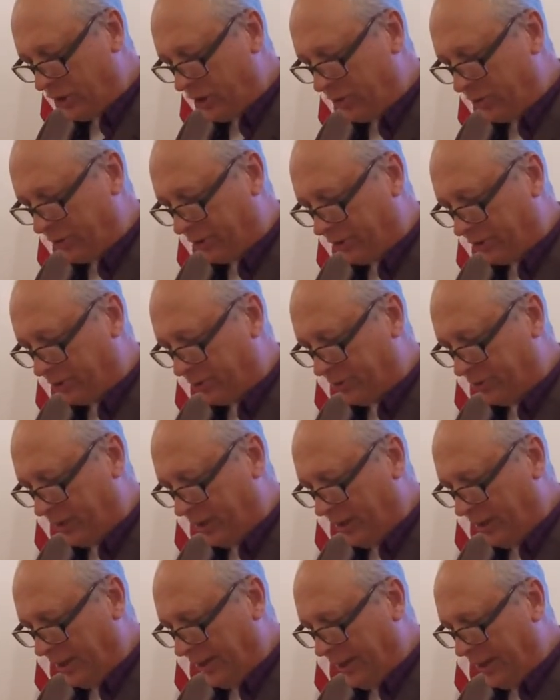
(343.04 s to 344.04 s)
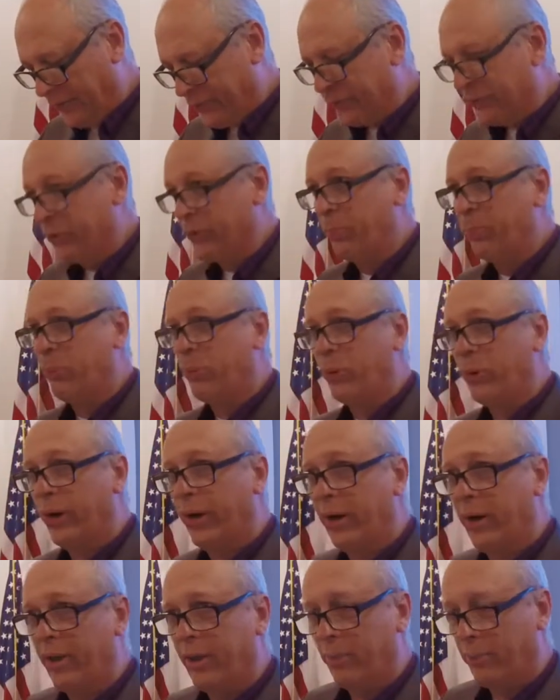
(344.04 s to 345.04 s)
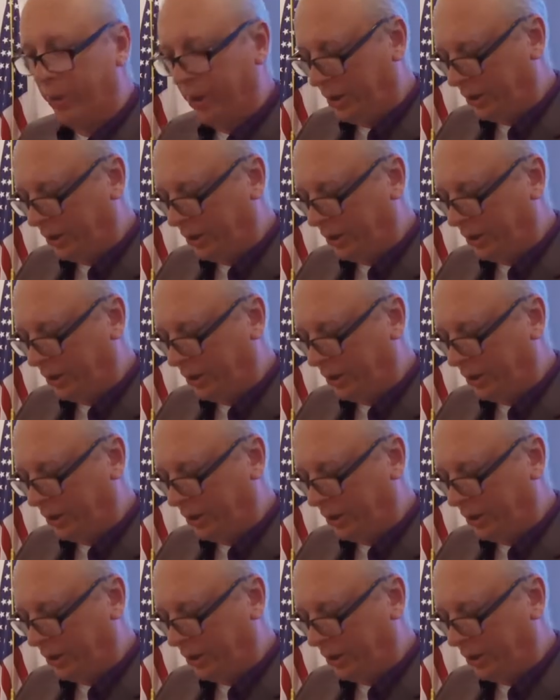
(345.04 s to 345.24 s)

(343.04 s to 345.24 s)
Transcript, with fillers: Jesus. It's through prayer that we